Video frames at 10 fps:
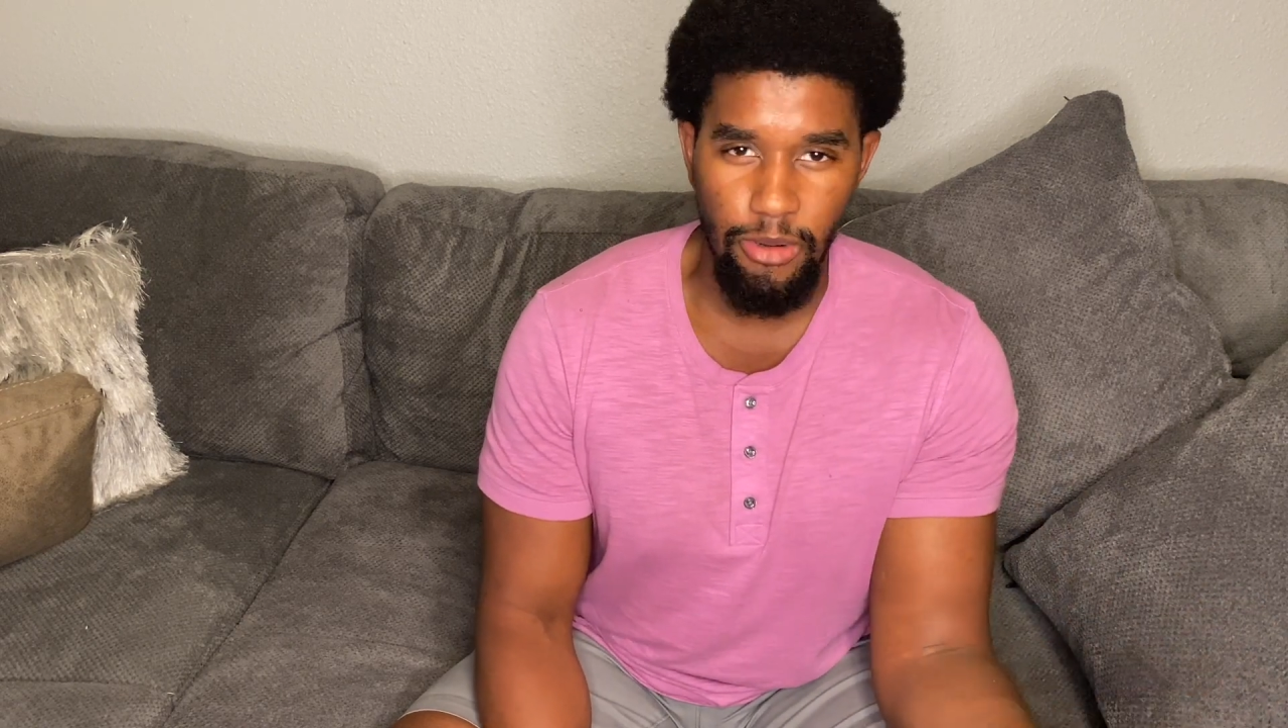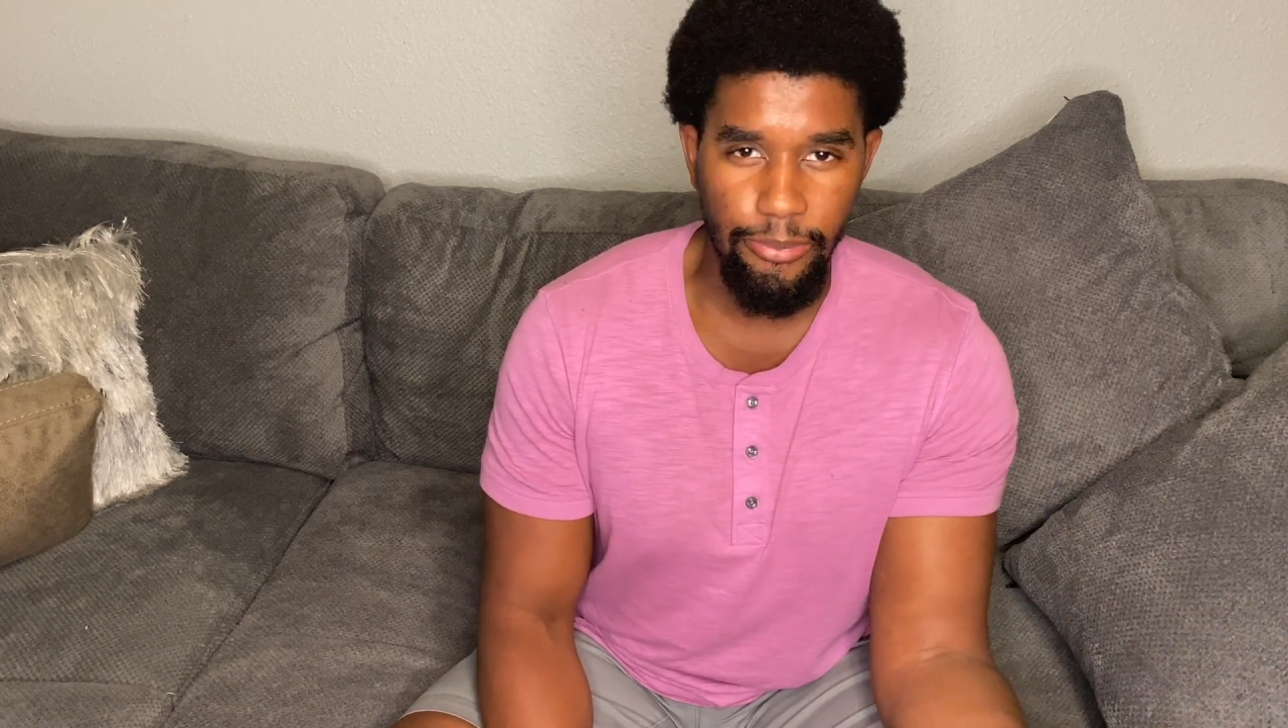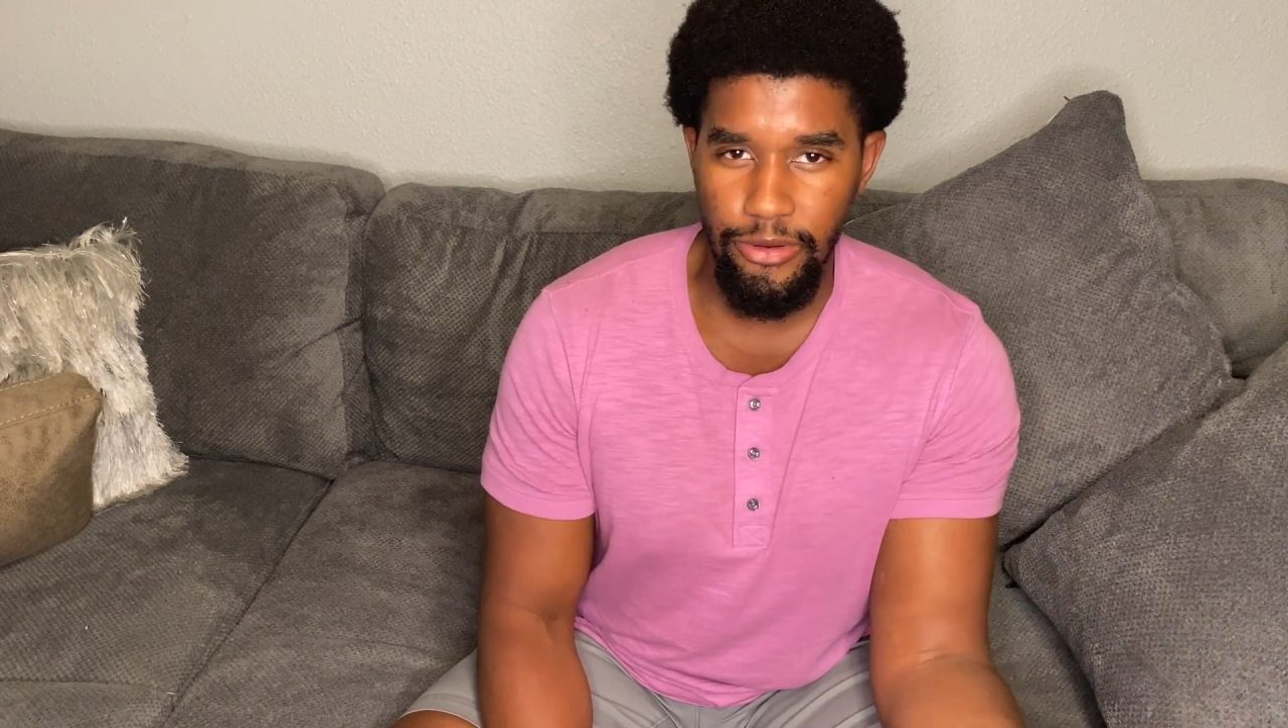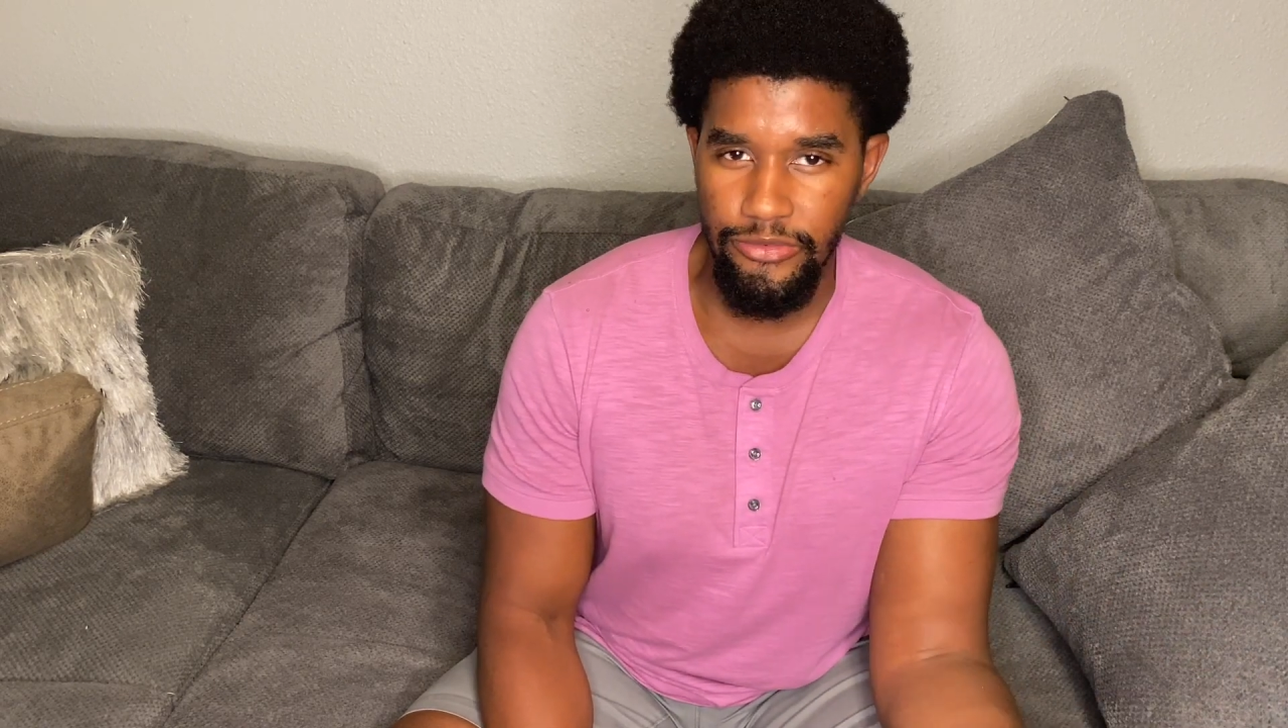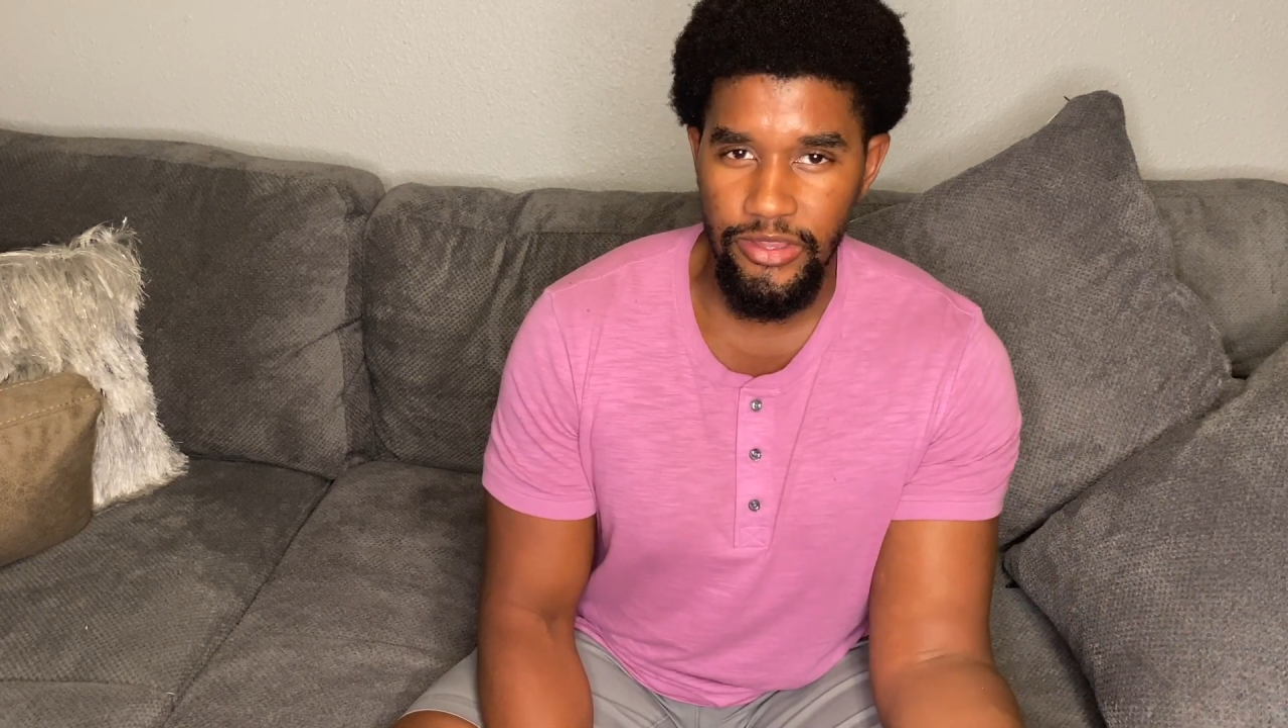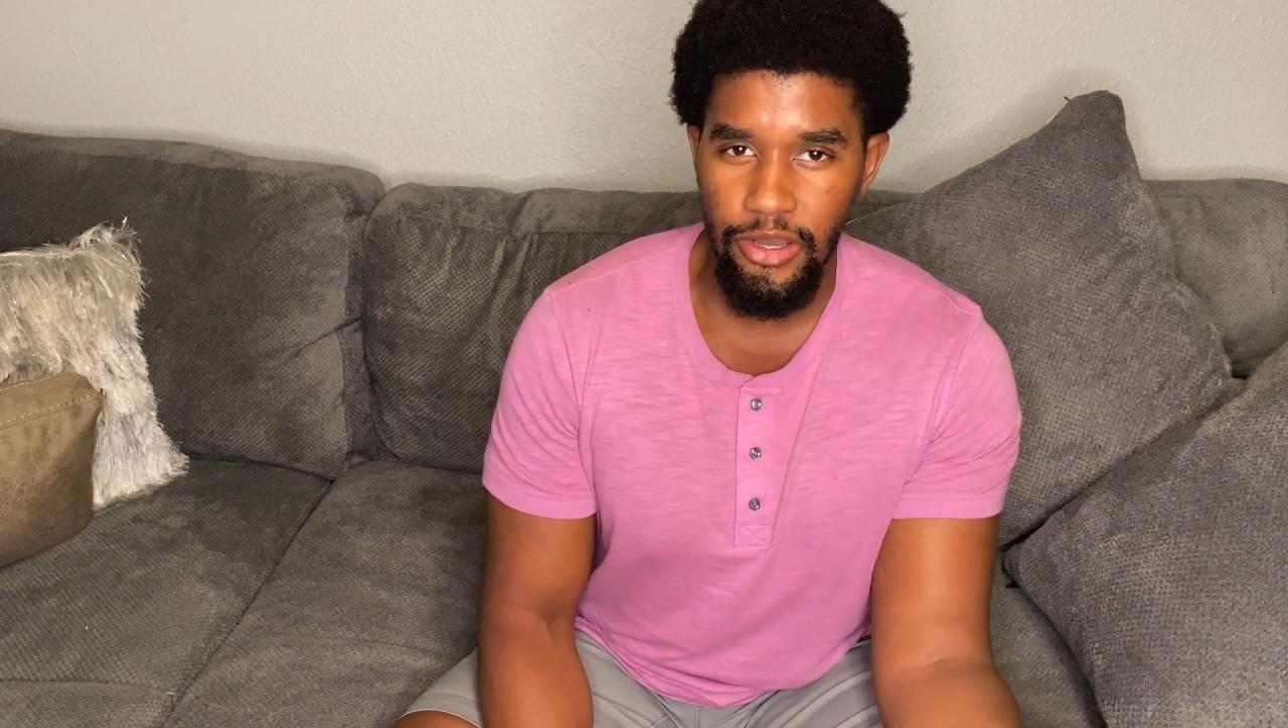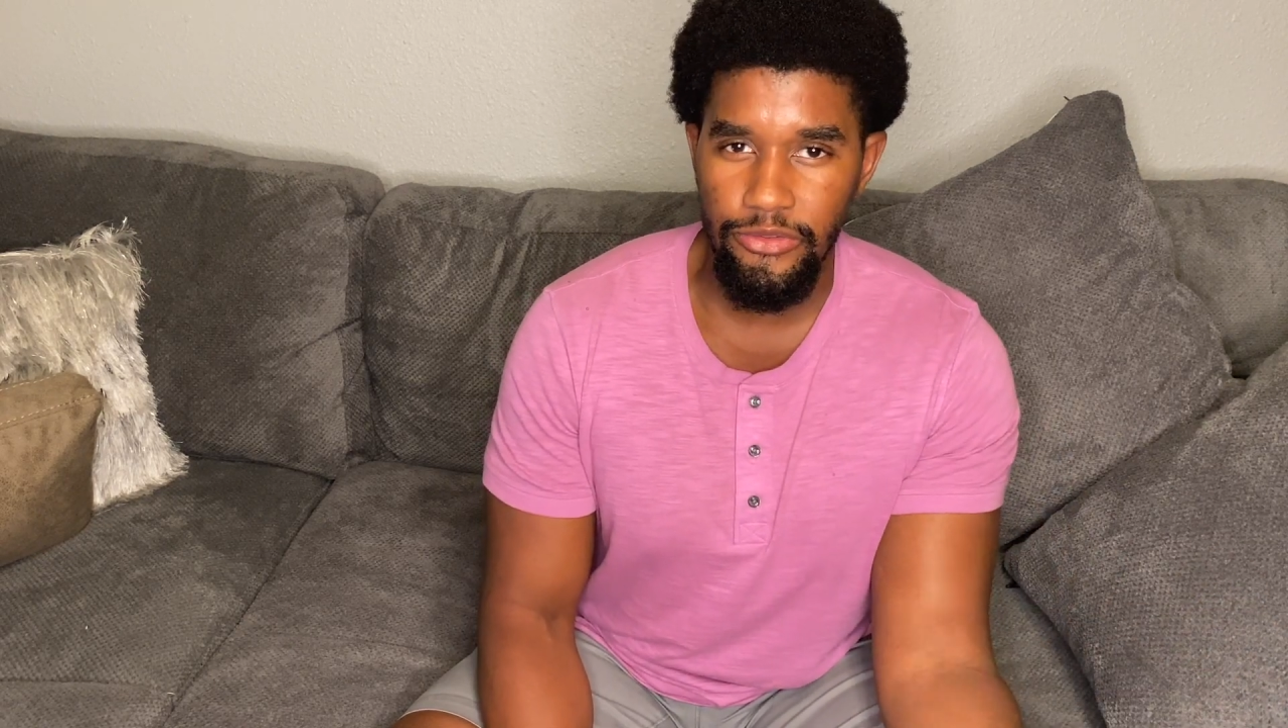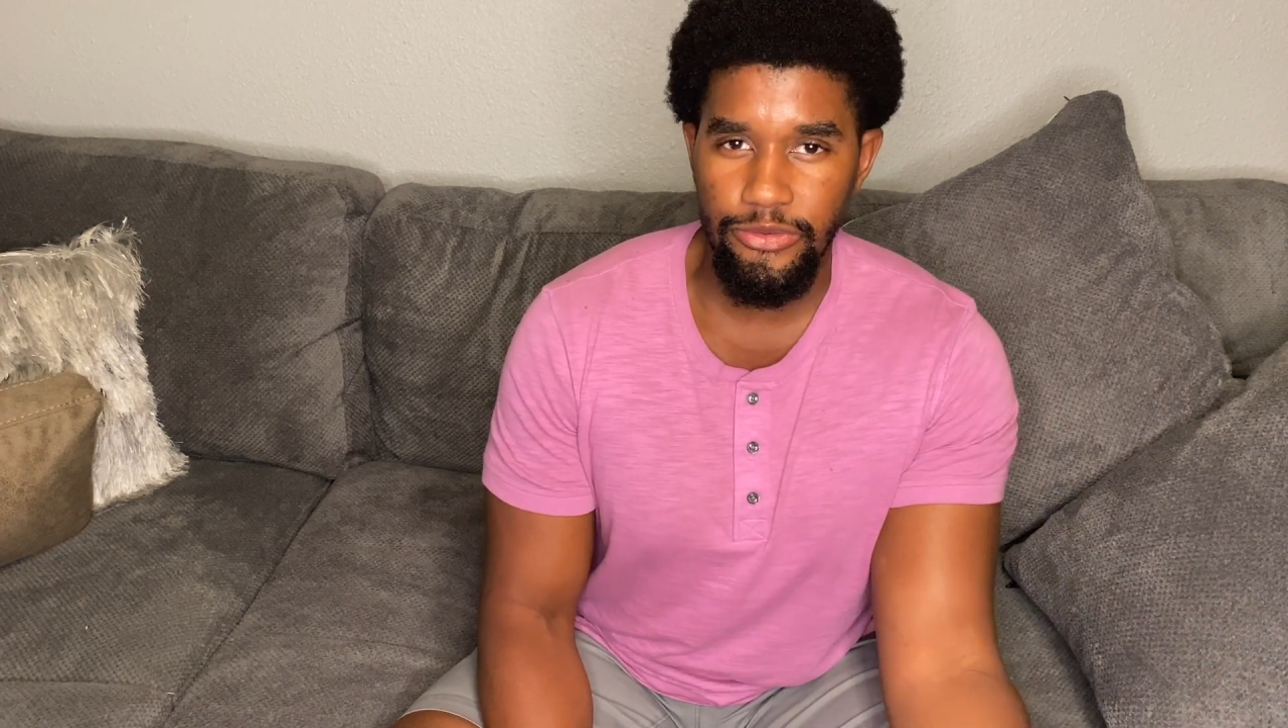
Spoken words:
of my parents' house,